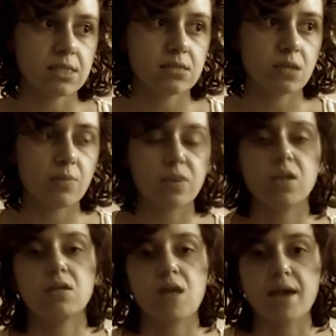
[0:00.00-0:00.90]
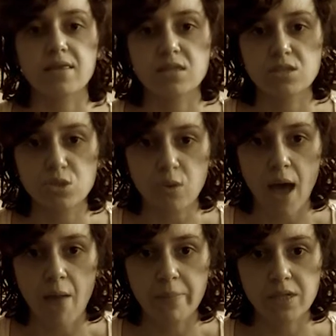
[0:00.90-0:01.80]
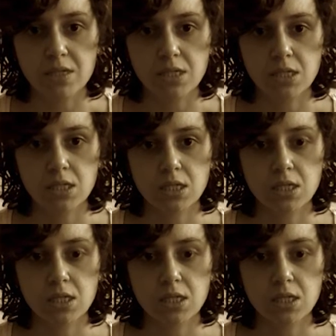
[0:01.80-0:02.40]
something like this to happen